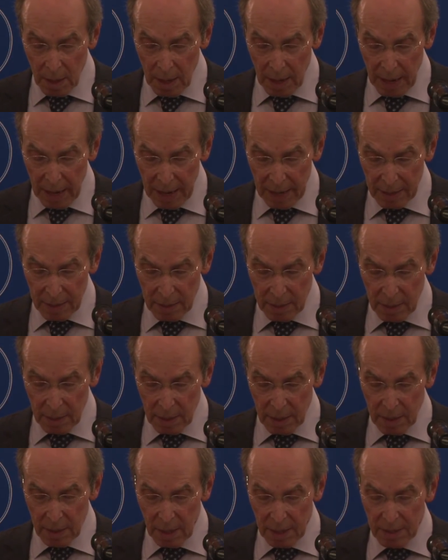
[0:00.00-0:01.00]
And
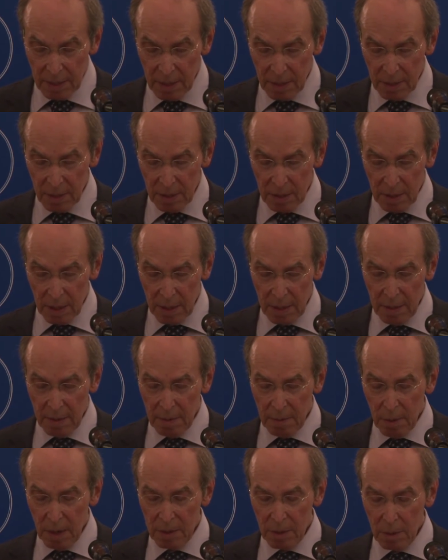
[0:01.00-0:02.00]
in
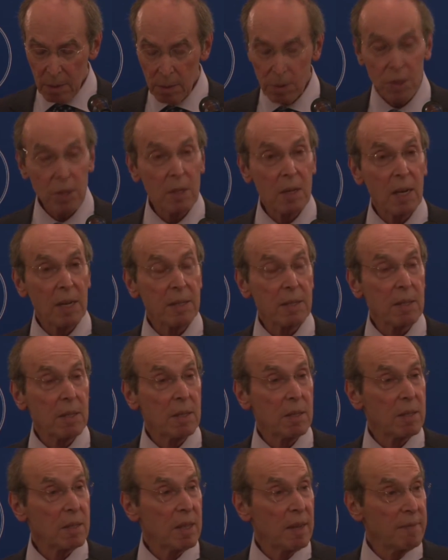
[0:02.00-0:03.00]
Resolution
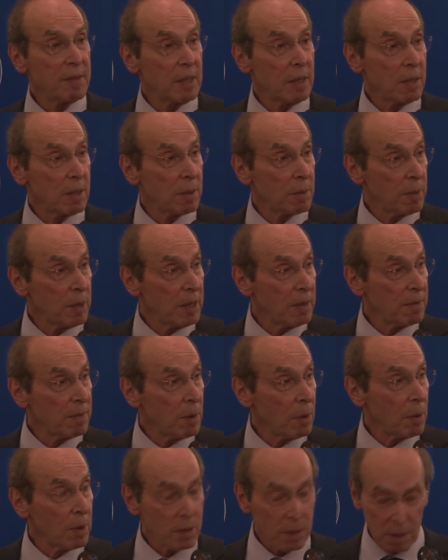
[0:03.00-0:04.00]
1973, of
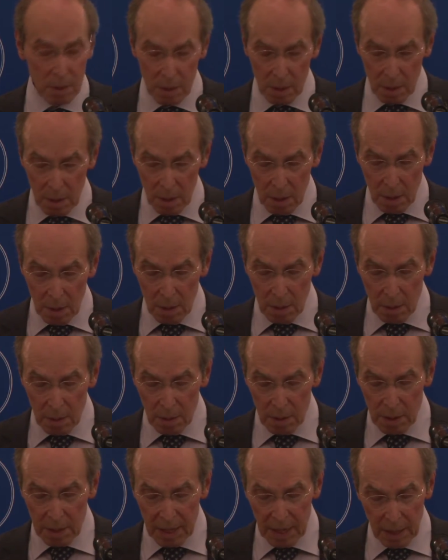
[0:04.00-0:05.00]
course,
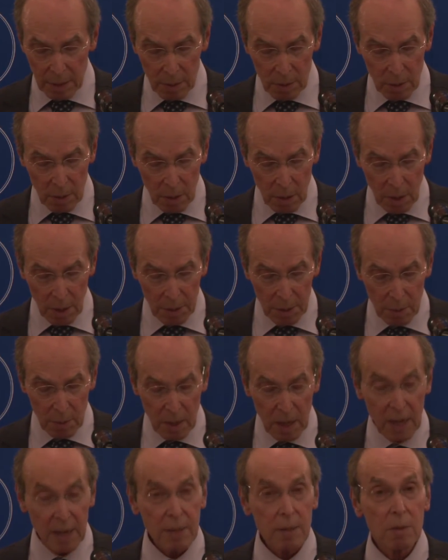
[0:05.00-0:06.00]
the Council
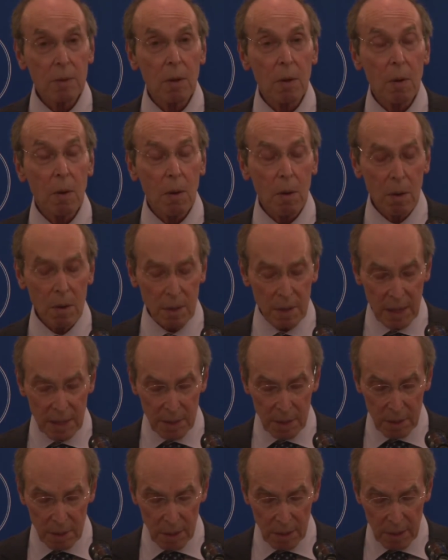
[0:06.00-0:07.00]
authorized all
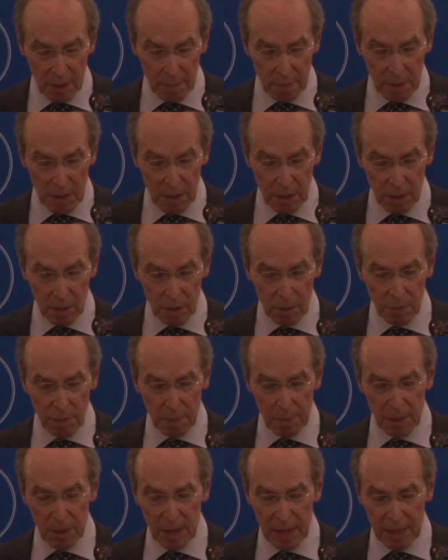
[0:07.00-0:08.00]
necessary means for
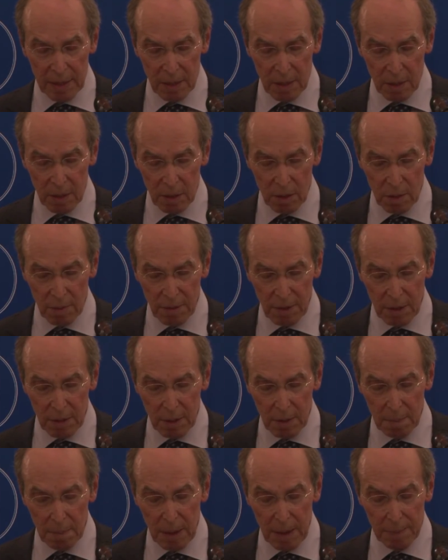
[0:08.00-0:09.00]
protecting the
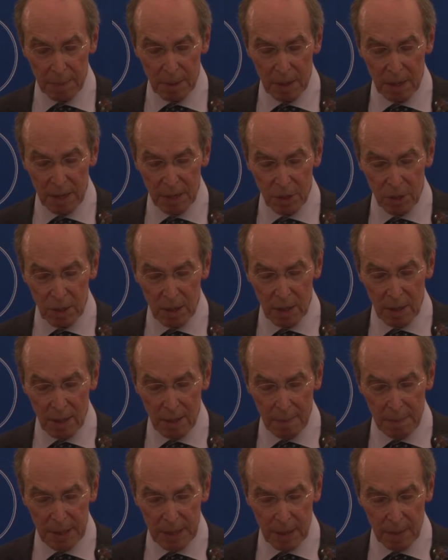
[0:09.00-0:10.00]
civilian population in
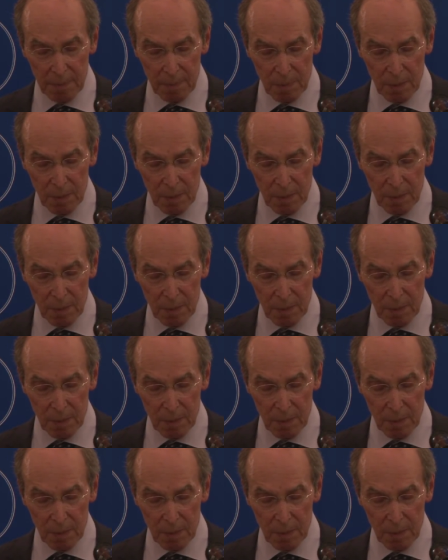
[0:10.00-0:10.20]
Libya.